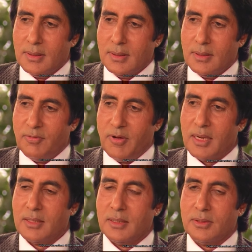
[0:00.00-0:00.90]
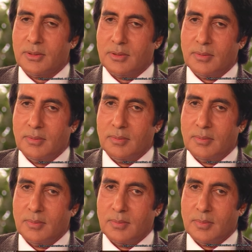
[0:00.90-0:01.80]
Uh, the fact that
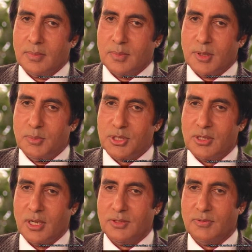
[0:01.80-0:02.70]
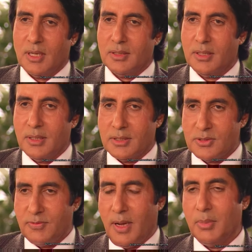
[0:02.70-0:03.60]
um, mm, Mr. Rajiv Gandhi and his
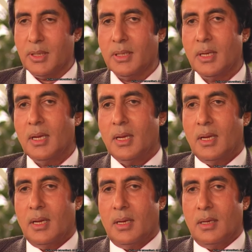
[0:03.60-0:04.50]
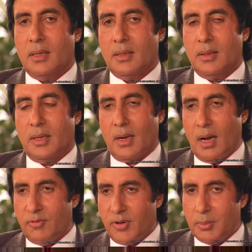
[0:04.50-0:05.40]
family uh, and
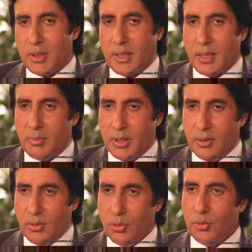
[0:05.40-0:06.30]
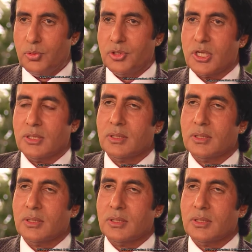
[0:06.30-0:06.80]
our family had been known to each other